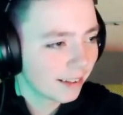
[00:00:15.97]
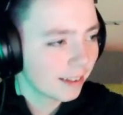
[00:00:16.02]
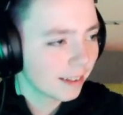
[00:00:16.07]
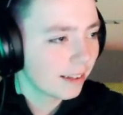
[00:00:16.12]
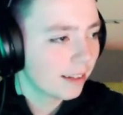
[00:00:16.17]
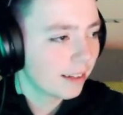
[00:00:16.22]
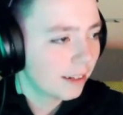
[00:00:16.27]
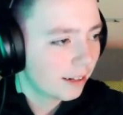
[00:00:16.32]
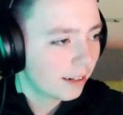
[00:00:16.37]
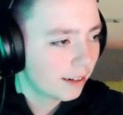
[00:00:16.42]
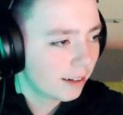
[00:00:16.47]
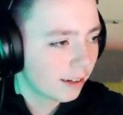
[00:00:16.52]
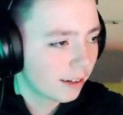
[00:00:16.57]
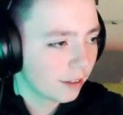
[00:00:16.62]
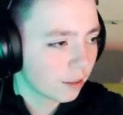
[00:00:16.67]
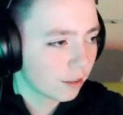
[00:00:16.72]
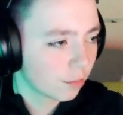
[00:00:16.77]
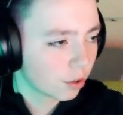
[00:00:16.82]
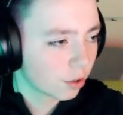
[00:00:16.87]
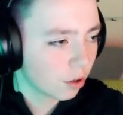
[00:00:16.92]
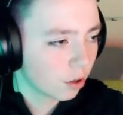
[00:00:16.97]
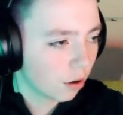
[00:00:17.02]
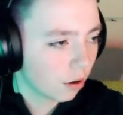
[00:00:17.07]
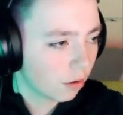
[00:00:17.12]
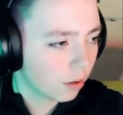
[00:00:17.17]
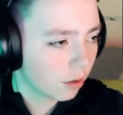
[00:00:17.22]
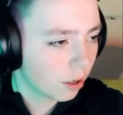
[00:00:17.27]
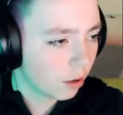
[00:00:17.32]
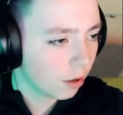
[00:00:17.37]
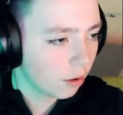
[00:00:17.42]
Right, here comes Scotland
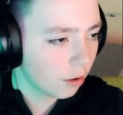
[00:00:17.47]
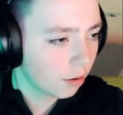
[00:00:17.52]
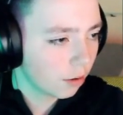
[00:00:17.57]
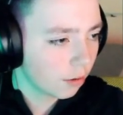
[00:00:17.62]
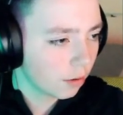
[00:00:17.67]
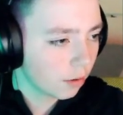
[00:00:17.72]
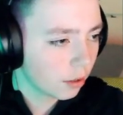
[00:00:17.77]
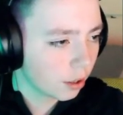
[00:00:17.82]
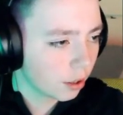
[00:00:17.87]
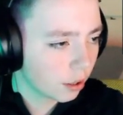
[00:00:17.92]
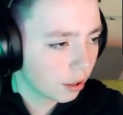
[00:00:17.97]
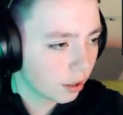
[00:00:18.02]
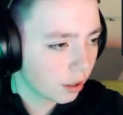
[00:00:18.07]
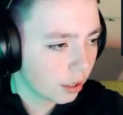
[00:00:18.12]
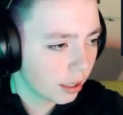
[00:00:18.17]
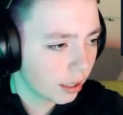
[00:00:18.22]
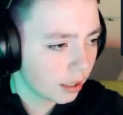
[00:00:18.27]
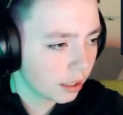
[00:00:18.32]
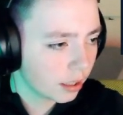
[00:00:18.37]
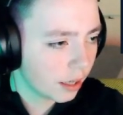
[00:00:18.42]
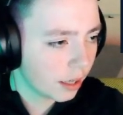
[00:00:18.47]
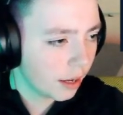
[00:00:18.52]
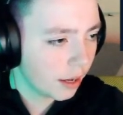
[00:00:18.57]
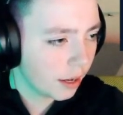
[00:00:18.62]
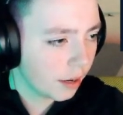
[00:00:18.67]
now. Christy.